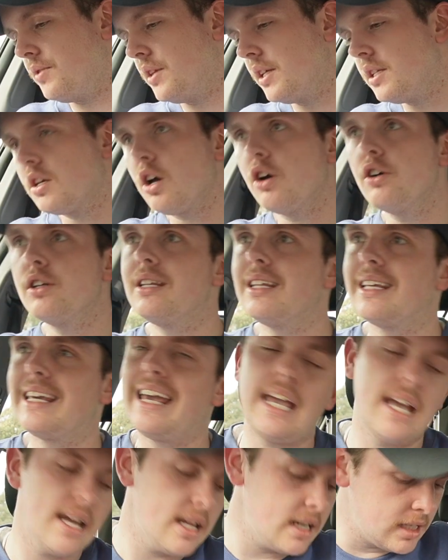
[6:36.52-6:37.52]
Let's go to the
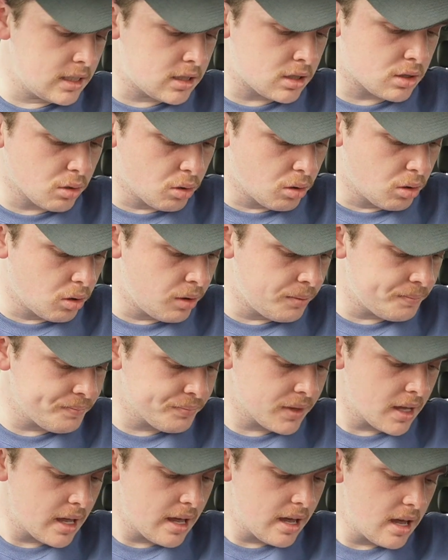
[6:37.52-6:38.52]
candy store
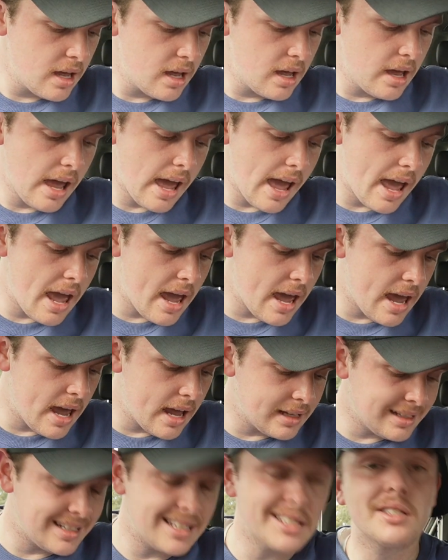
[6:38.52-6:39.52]

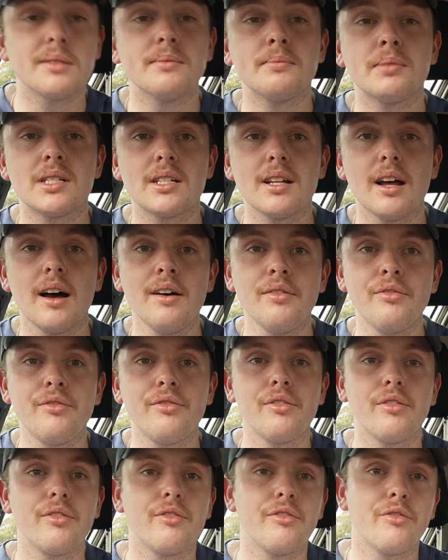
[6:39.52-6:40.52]
and get some stuff
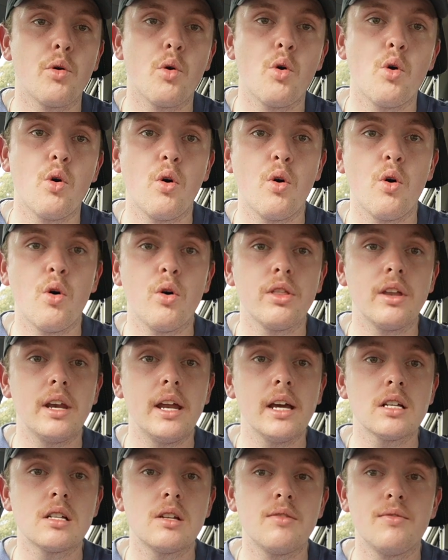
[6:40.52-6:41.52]
for the
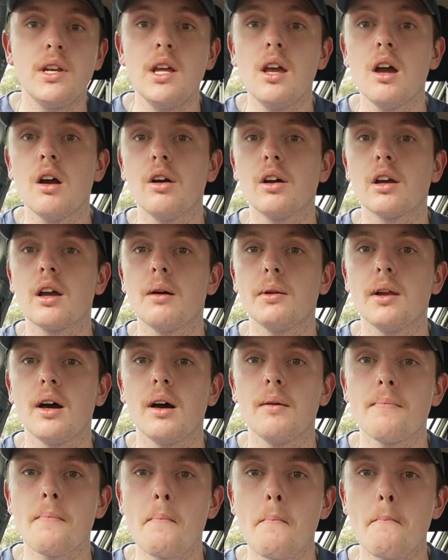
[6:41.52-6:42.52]
next video coming up.